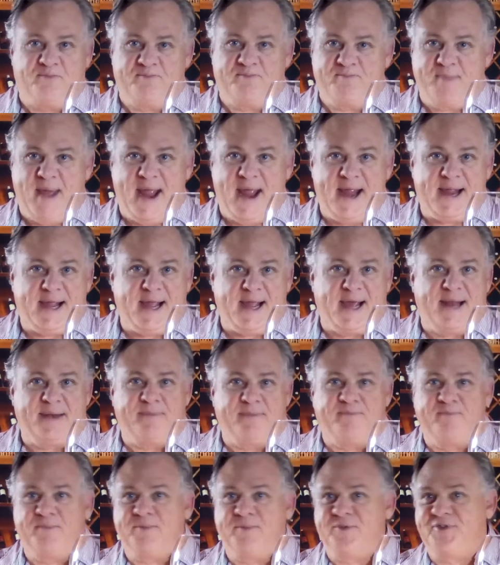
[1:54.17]
make
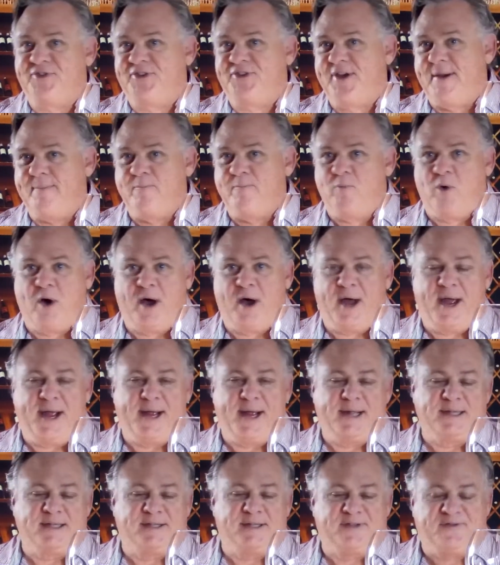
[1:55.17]
it, some
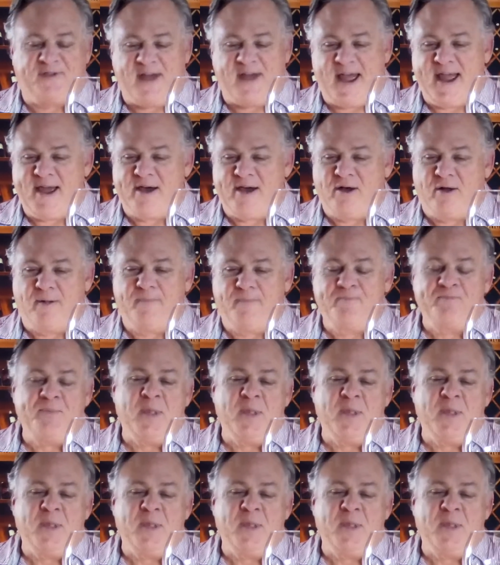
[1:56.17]
wines fail.